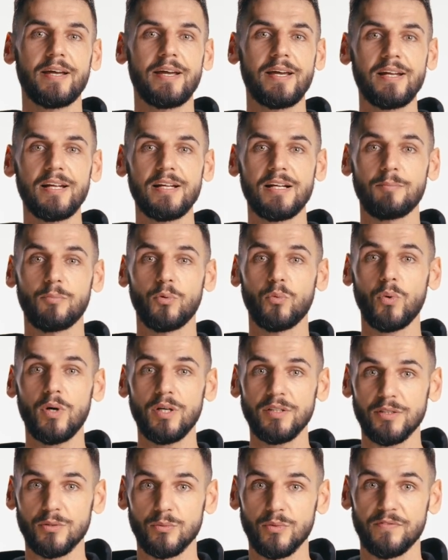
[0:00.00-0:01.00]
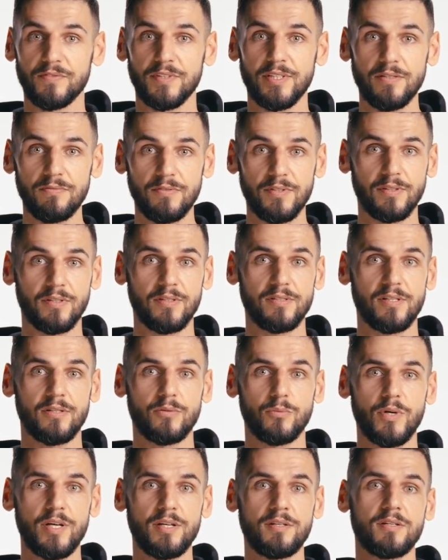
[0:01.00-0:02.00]
heating up water with different
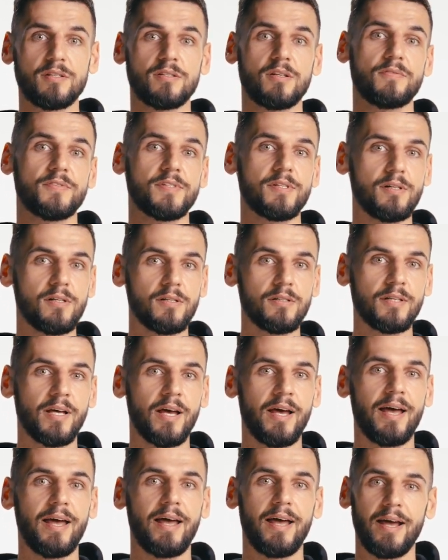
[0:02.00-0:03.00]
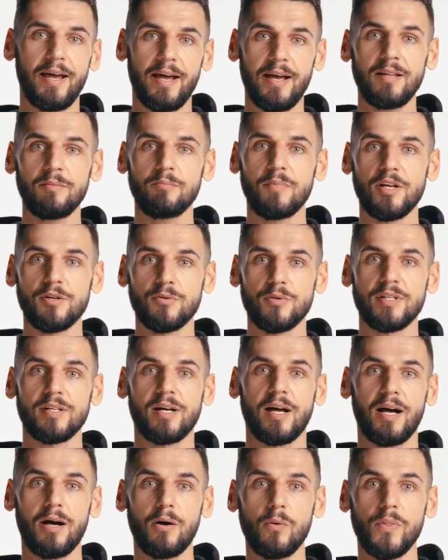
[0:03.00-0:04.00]
concentrations of salt and measuring
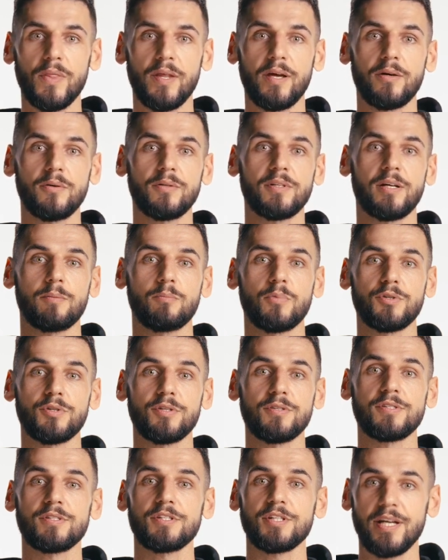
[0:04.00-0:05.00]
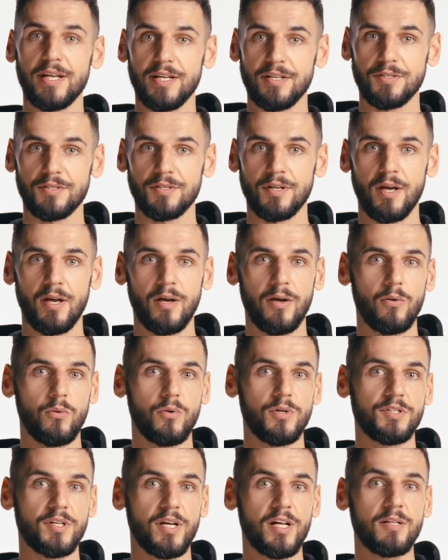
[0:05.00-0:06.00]
how their temperatures change,
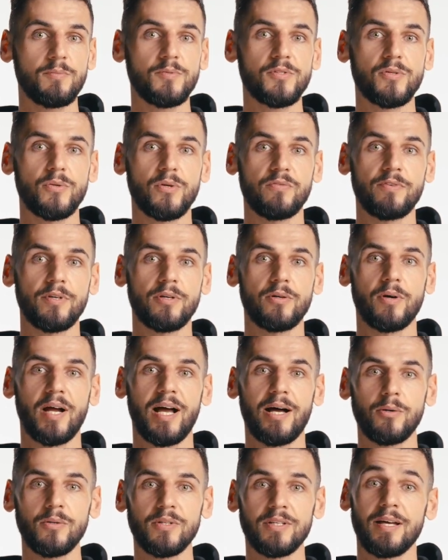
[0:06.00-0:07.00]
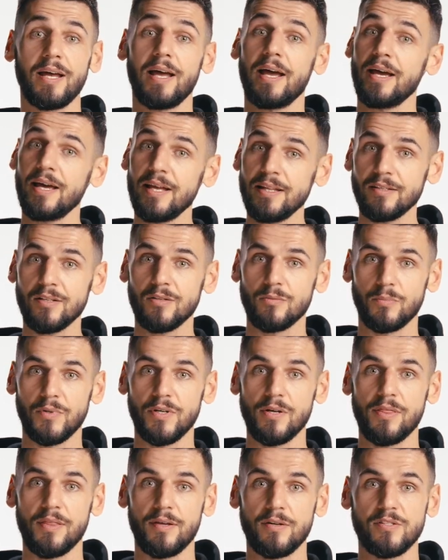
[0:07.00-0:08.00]
which helps you figure out and
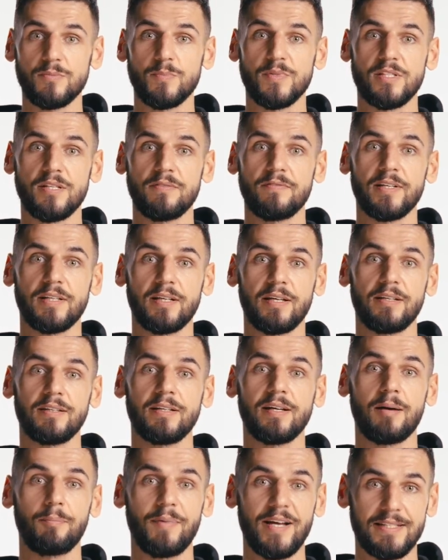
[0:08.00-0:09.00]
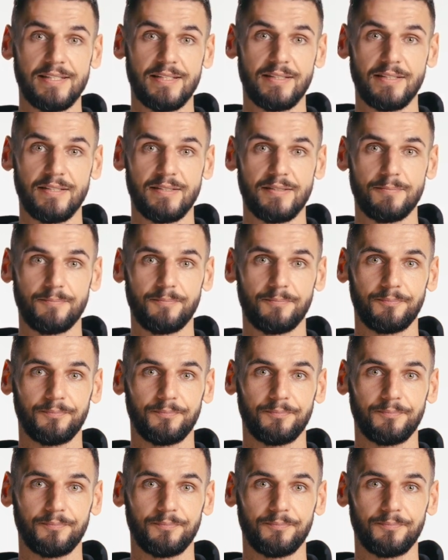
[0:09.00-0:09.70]
compare their specific heat capacities.